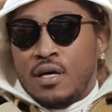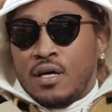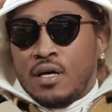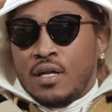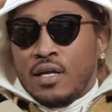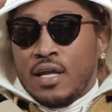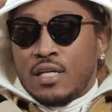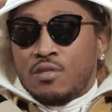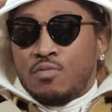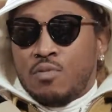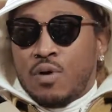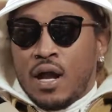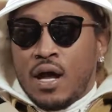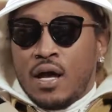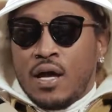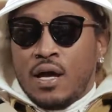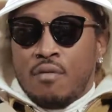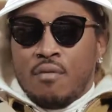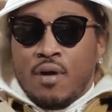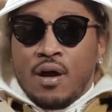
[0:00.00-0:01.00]
that's what I
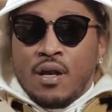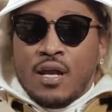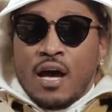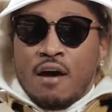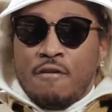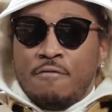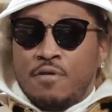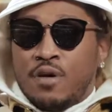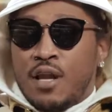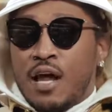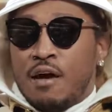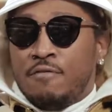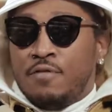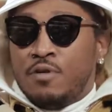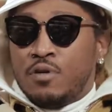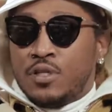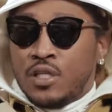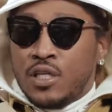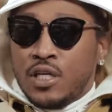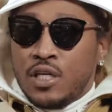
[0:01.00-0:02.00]
am right now. I feel like
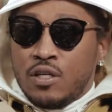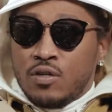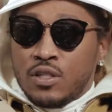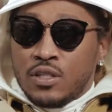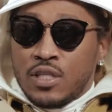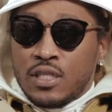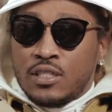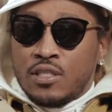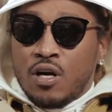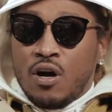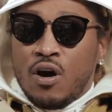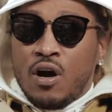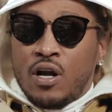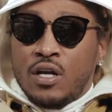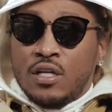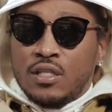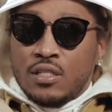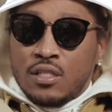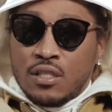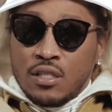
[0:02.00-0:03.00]
Future Hendrix, that's the
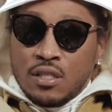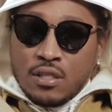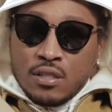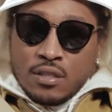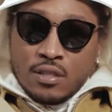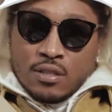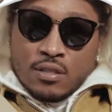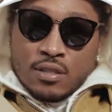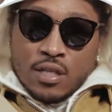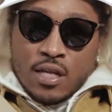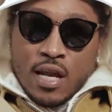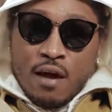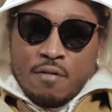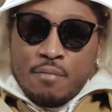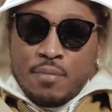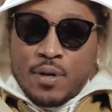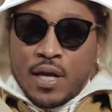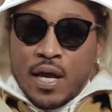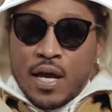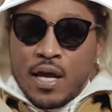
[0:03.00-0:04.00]
artist that I
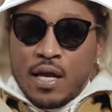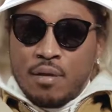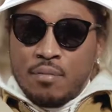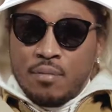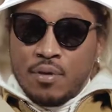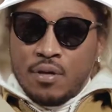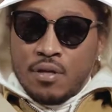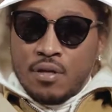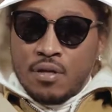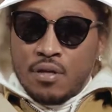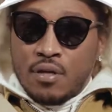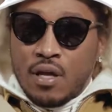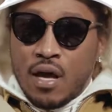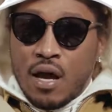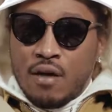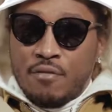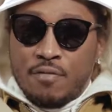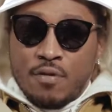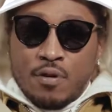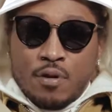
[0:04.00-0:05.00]
became. And
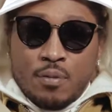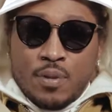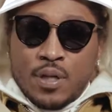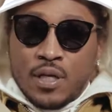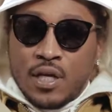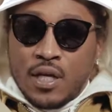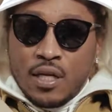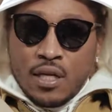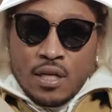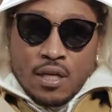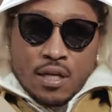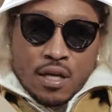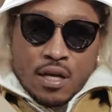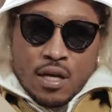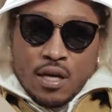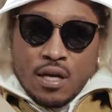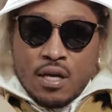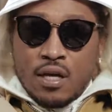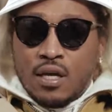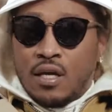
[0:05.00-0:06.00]
from the beginning,
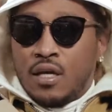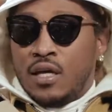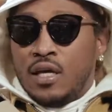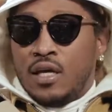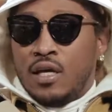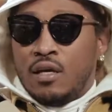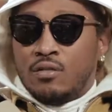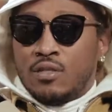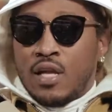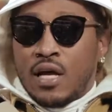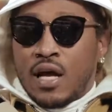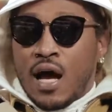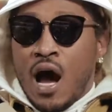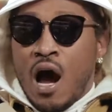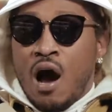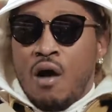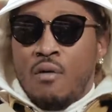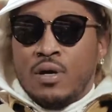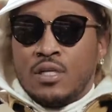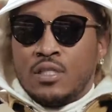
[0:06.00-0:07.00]
it was like I
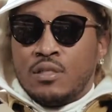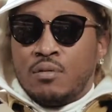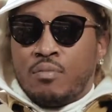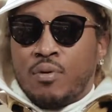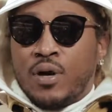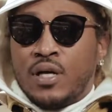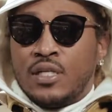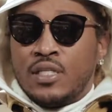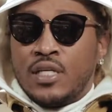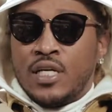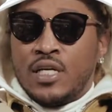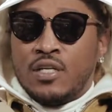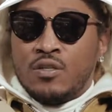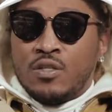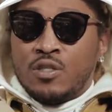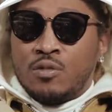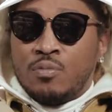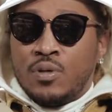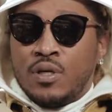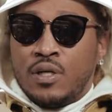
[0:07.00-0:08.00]
always embraced
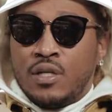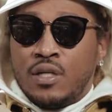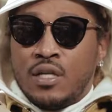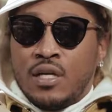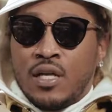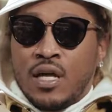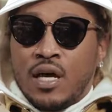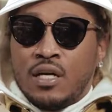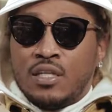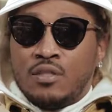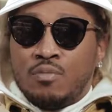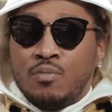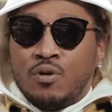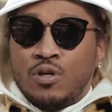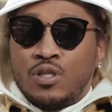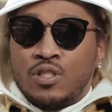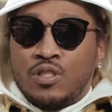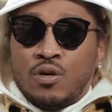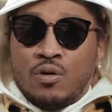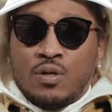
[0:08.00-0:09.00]
Hendrix, but now it's more
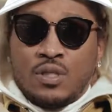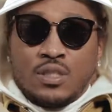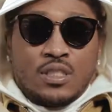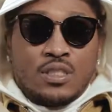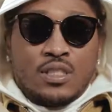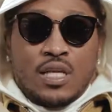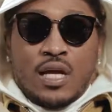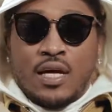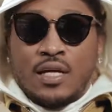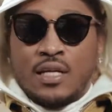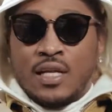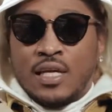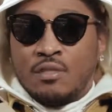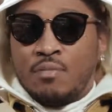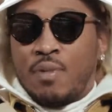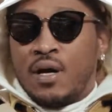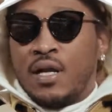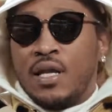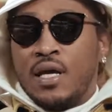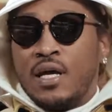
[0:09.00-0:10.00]
so it's just like that's
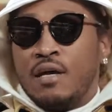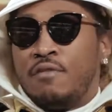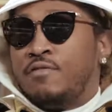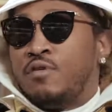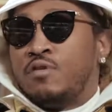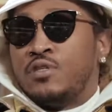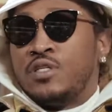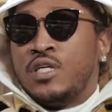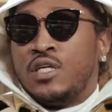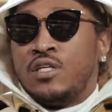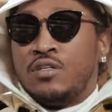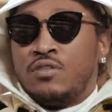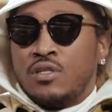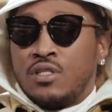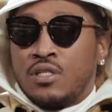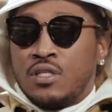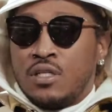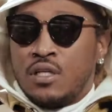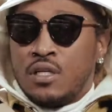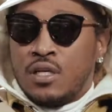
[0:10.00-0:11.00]
my name, Future
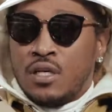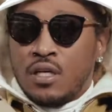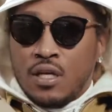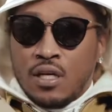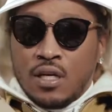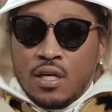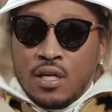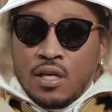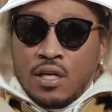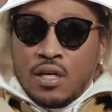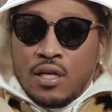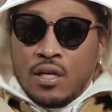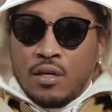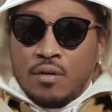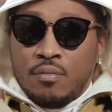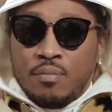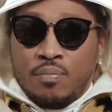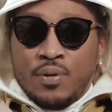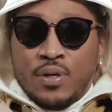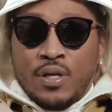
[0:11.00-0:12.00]
Hendrix, and
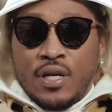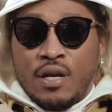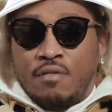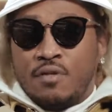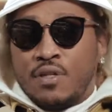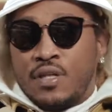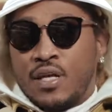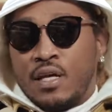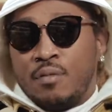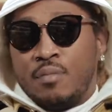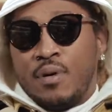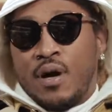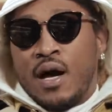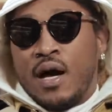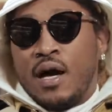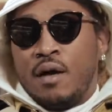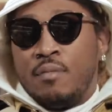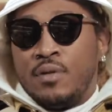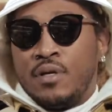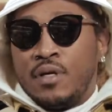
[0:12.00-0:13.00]
putting everything
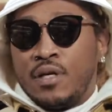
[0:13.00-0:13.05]
behind me